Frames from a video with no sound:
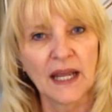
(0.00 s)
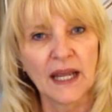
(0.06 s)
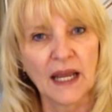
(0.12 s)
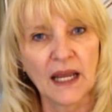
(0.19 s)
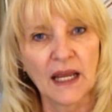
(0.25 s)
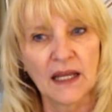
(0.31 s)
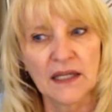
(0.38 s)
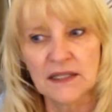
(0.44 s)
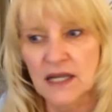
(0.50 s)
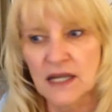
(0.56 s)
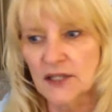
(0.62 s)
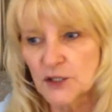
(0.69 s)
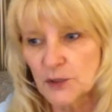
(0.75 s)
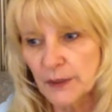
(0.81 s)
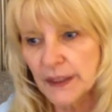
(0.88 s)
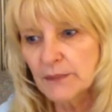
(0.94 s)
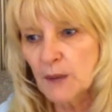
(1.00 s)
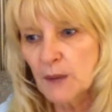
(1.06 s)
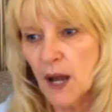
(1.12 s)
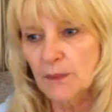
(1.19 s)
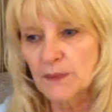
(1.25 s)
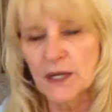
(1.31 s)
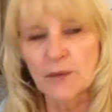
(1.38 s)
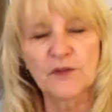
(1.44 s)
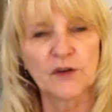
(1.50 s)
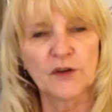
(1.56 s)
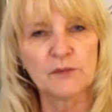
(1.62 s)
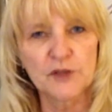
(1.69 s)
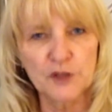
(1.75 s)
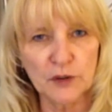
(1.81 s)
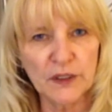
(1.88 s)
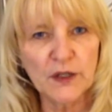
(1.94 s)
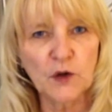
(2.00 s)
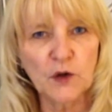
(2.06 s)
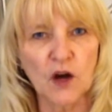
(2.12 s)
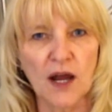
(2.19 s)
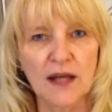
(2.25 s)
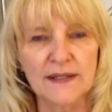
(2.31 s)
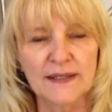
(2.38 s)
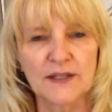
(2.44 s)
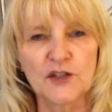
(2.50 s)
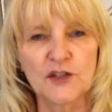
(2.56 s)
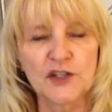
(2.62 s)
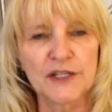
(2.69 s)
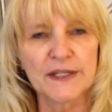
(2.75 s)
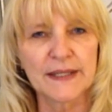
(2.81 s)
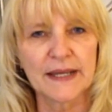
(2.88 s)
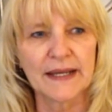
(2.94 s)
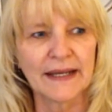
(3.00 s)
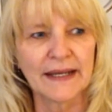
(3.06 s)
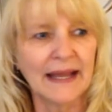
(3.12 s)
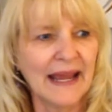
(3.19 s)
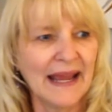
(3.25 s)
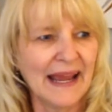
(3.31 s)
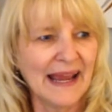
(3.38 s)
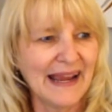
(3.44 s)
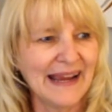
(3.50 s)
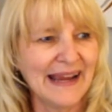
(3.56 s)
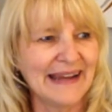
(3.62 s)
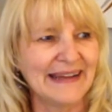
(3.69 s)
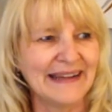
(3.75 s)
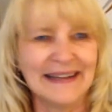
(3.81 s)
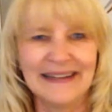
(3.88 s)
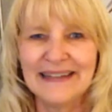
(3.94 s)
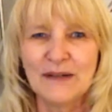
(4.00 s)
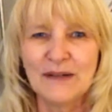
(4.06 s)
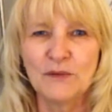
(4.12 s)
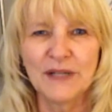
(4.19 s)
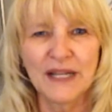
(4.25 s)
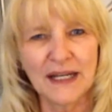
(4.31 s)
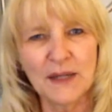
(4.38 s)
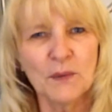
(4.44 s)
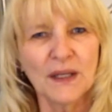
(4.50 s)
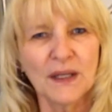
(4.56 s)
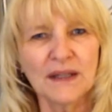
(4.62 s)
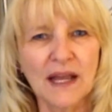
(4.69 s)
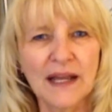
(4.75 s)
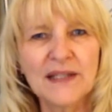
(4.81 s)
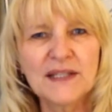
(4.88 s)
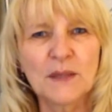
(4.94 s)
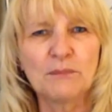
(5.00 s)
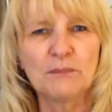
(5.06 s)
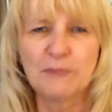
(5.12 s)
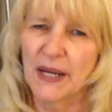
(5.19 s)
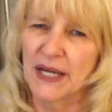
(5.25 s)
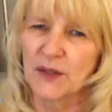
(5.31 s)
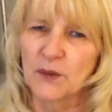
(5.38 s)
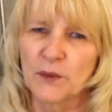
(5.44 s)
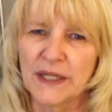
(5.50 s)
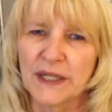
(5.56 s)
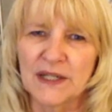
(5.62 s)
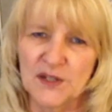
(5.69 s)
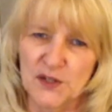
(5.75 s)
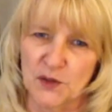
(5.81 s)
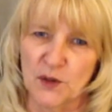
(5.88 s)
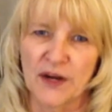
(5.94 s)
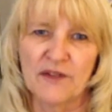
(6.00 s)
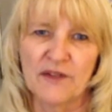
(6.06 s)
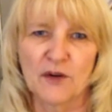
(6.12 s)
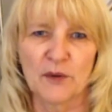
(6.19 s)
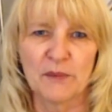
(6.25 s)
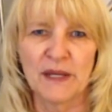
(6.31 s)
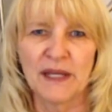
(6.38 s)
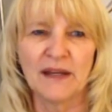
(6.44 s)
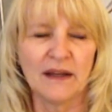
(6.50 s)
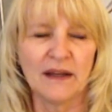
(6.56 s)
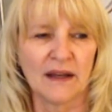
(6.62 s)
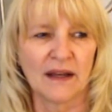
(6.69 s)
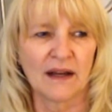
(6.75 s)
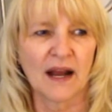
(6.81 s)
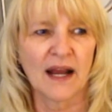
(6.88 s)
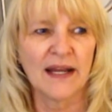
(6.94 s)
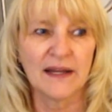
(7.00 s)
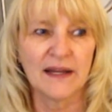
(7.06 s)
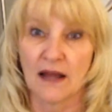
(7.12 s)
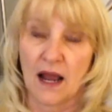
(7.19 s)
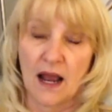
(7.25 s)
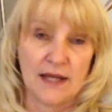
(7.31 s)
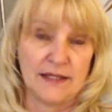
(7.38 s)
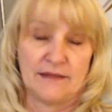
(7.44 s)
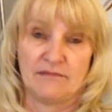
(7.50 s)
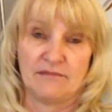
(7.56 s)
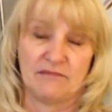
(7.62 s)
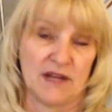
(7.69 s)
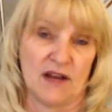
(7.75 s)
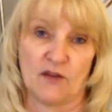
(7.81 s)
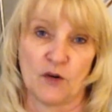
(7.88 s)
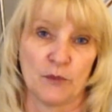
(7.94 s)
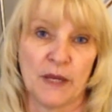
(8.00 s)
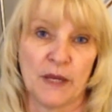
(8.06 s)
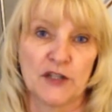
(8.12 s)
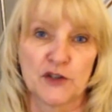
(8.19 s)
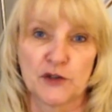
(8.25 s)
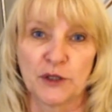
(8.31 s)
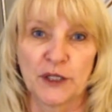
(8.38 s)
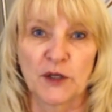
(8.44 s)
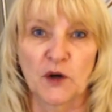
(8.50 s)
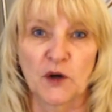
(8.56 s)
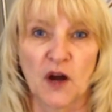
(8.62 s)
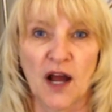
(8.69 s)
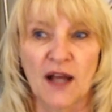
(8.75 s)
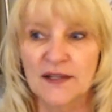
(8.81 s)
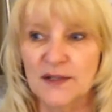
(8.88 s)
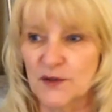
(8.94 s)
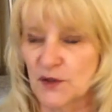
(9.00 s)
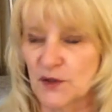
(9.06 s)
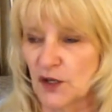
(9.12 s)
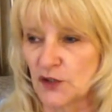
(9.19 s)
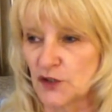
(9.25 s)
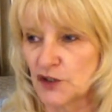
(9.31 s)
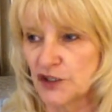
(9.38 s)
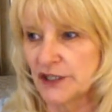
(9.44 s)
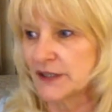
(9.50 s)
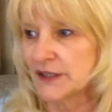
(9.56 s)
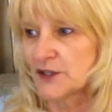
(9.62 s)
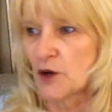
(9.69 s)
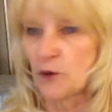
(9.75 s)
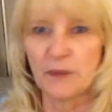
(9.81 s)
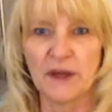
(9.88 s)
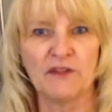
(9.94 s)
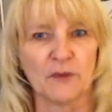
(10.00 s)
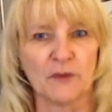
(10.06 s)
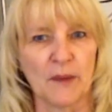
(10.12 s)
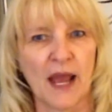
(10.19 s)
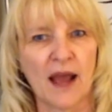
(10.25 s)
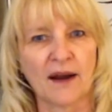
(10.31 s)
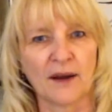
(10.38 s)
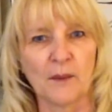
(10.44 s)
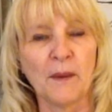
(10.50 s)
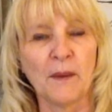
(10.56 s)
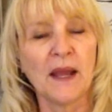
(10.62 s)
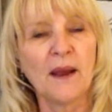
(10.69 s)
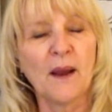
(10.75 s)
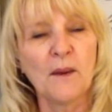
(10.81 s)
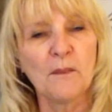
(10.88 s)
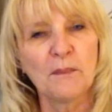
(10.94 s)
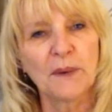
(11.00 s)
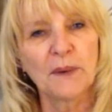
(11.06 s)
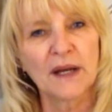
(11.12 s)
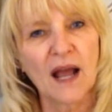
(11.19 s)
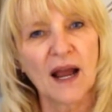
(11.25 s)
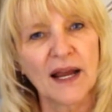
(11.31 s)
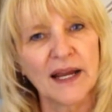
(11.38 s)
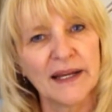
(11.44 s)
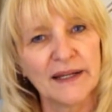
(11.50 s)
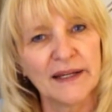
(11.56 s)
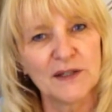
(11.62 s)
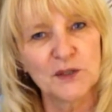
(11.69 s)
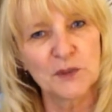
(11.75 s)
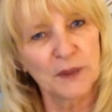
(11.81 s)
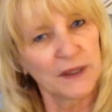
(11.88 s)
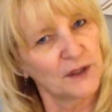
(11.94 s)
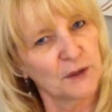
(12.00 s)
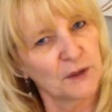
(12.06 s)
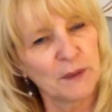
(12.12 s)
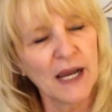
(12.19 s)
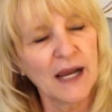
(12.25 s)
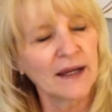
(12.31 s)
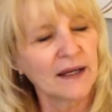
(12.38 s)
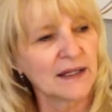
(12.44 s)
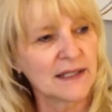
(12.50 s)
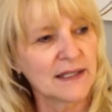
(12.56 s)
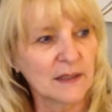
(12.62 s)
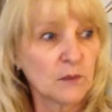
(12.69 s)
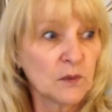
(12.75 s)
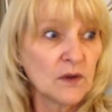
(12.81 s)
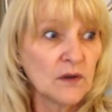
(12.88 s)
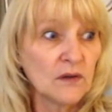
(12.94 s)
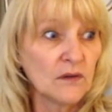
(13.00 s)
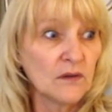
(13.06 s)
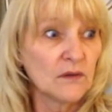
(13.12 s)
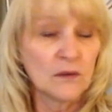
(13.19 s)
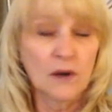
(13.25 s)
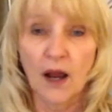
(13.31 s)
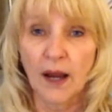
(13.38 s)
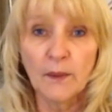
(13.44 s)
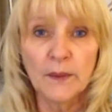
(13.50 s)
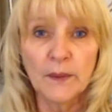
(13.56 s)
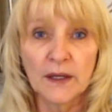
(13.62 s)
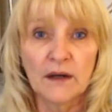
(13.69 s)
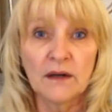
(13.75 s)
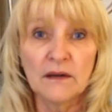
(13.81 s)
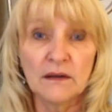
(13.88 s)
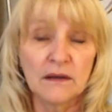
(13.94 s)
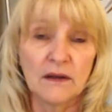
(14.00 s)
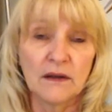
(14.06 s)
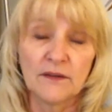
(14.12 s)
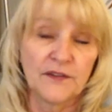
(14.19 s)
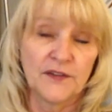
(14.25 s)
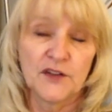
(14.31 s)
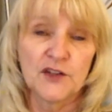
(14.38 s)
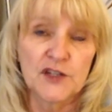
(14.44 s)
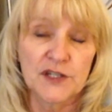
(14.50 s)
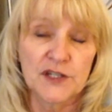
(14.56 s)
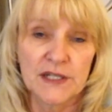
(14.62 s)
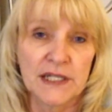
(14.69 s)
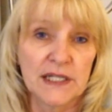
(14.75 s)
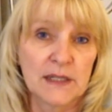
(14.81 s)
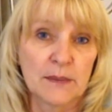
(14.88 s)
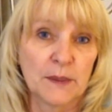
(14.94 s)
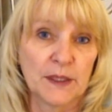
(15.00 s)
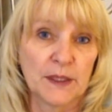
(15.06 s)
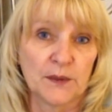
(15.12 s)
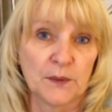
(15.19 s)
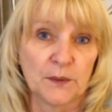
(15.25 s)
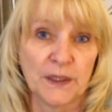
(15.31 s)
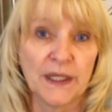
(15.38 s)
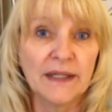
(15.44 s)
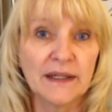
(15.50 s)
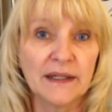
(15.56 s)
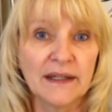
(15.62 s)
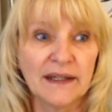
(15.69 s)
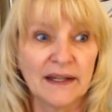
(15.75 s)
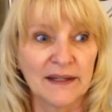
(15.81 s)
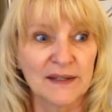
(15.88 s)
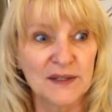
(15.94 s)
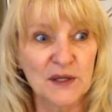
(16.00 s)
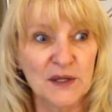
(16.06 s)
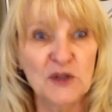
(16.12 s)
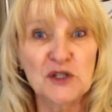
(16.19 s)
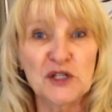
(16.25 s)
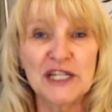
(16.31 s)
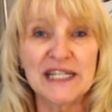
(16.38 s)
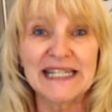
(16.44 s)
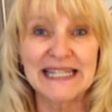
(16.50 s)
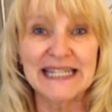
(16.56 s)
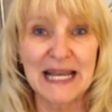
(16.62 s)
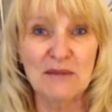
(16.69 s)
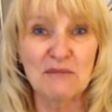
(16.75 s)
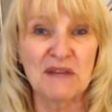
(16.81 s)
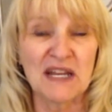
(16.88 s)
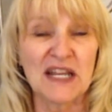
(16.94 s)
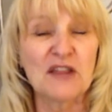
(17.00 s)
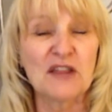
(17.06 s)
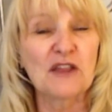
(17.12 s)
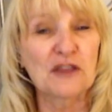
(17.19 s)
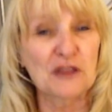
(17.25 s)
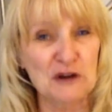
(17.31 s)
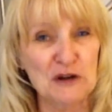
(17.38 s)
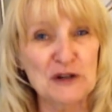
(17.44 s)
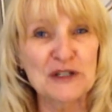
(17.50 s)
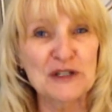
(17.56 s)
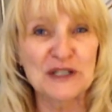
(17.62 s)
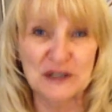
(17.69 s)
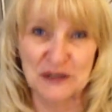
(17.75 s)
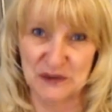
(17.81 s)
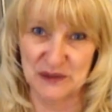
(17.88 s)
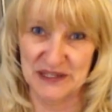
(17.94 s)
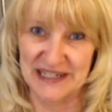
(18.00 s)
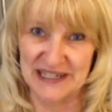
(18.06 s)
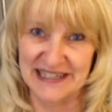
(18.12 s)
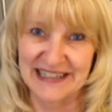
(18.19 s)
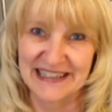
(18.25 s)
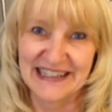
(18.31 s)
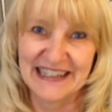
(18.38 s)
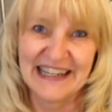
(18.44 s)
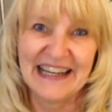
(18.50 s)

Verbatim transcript: and a tweet popped up from Julie Cross, and she said, "Hey, would anyone like to beta read a story for me? And I, I never met Julie Cross, and she didn't know me from Adam, but I tweeted her back and I said, Well, I will if you just need somebody to read it. And so she sent me Third Degree.